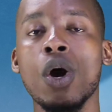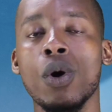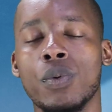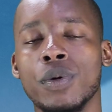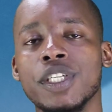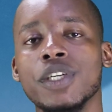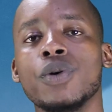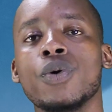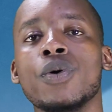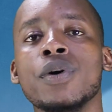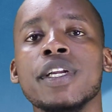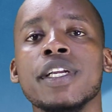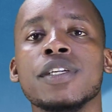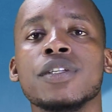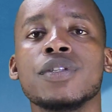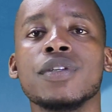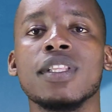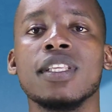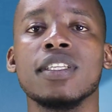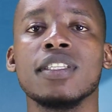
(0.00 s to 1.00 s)
which
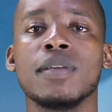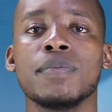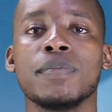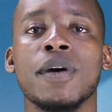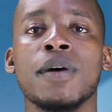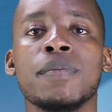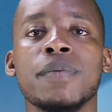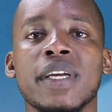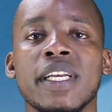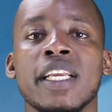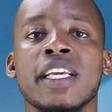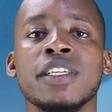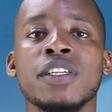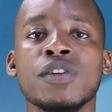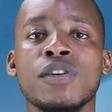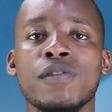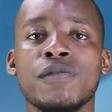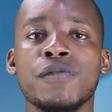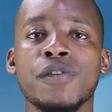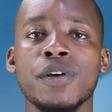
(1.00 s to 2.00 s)
according to the Zimbabwe
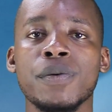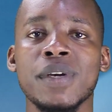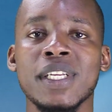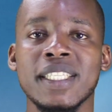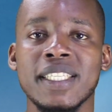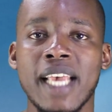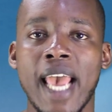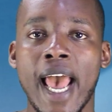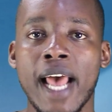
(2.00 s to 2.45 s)
National Frequency